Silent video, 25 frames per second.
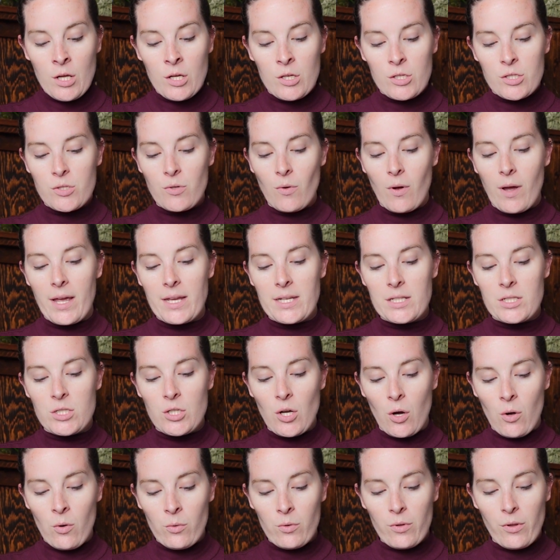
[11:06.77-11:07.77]
So I
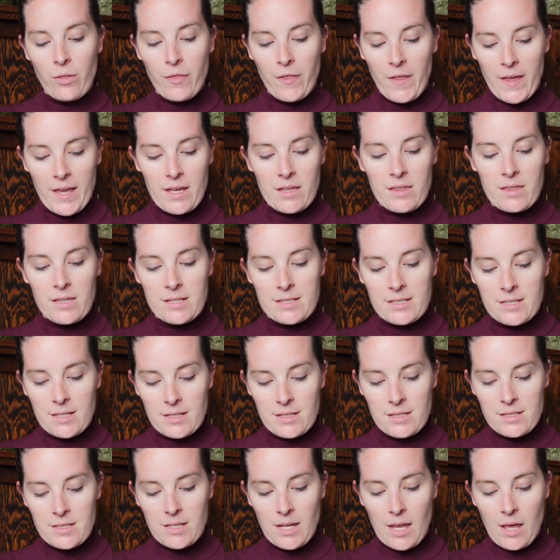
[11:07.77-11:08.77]
don't think this
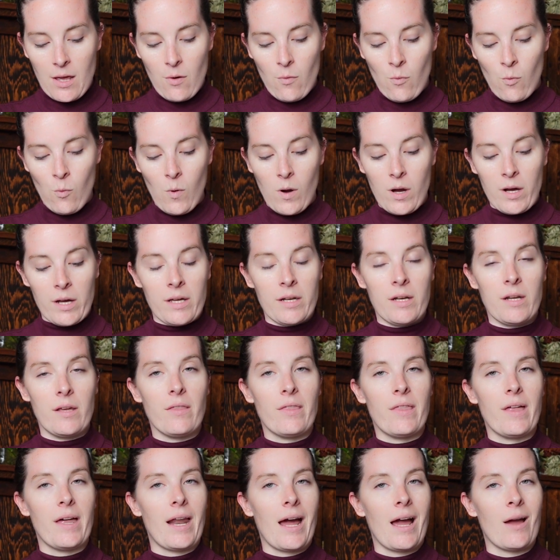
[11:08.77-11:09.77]
is one
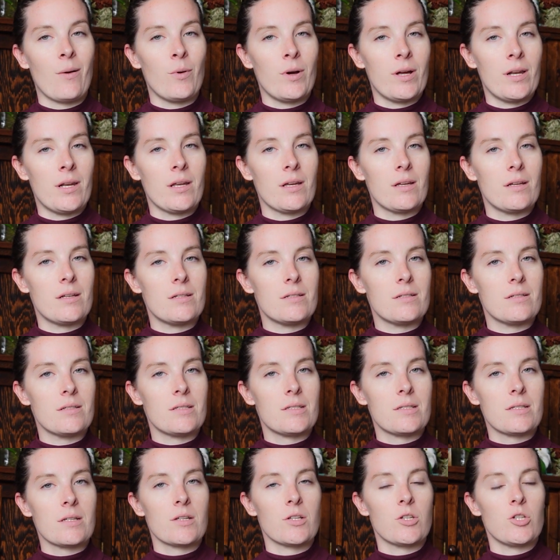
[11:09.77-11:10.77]
that I would
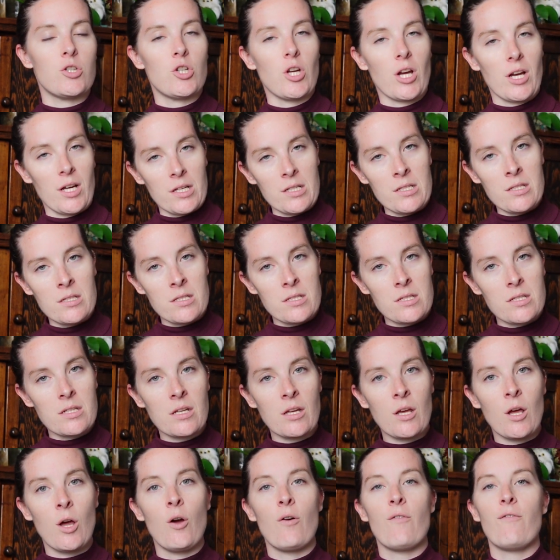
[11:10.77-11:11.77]
suggest
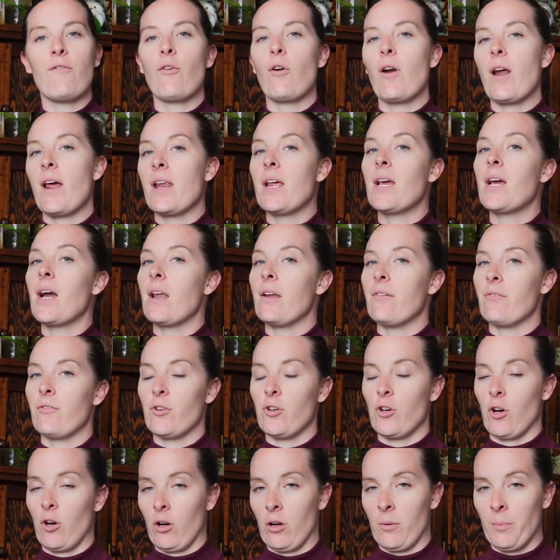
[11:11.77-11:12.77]
for any kind of
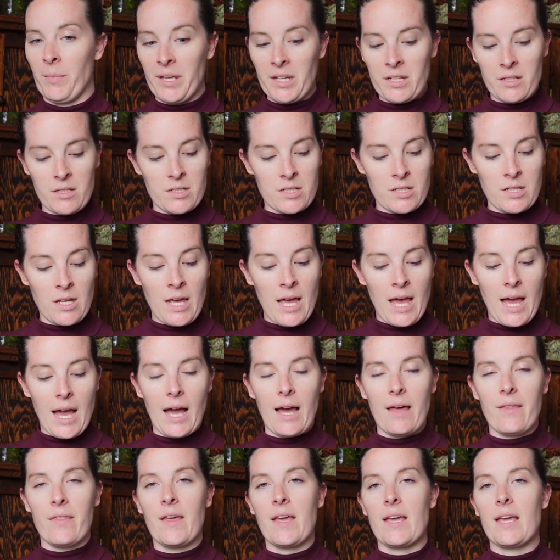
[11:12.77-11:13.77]
garment.
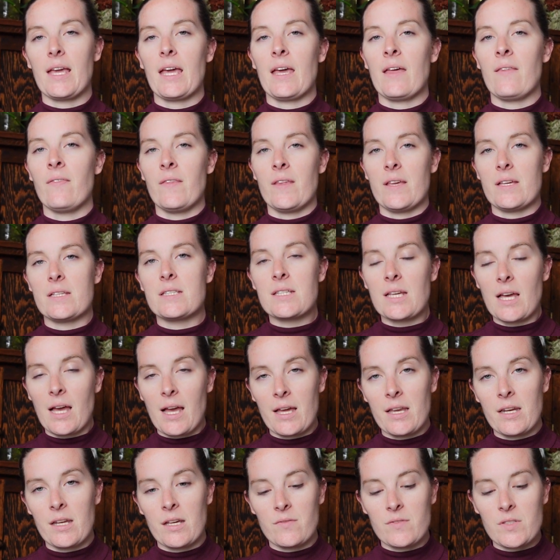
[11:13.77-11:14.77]
I think in this
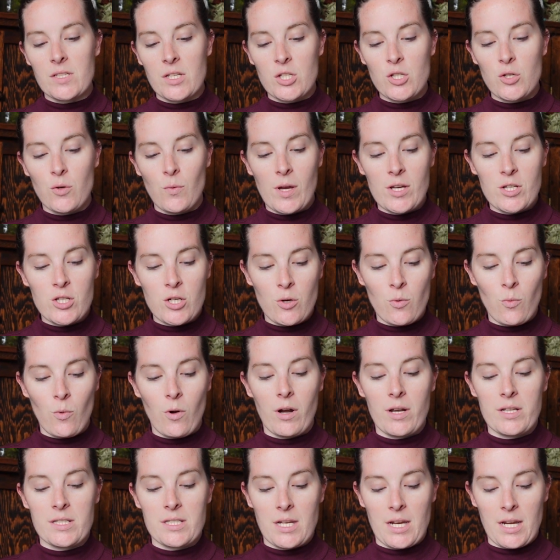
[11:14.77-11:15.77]
kind of situation where
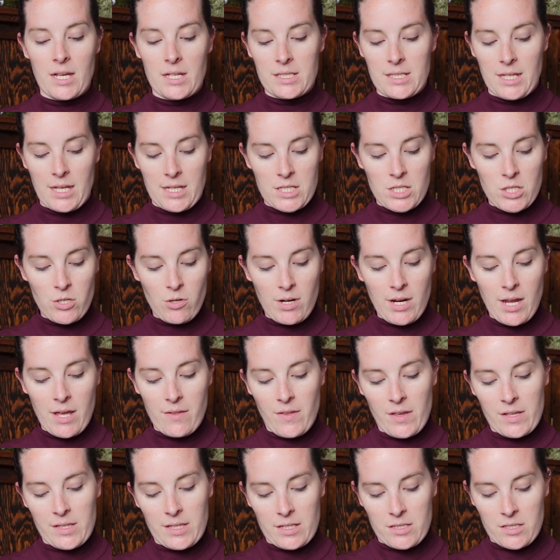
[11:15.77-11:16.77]
it's an accessory, I
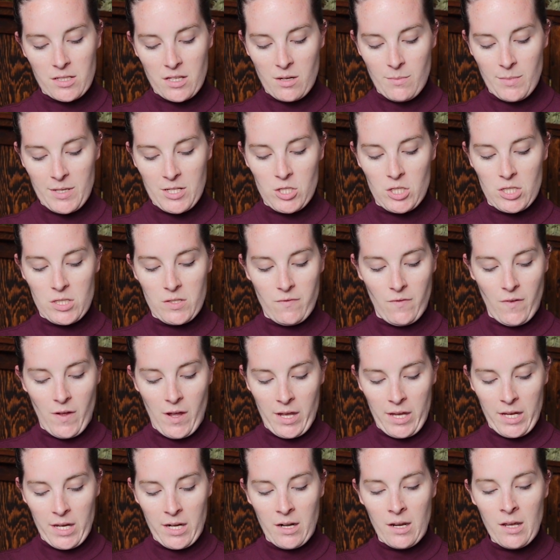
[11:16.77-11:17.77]
think that's going to be just
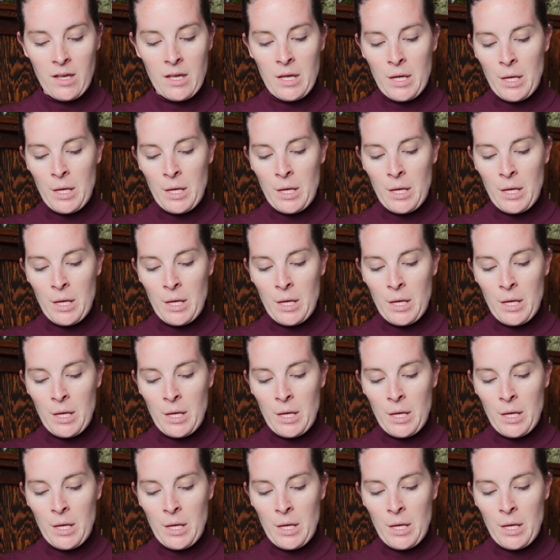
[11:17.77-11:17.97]
fine.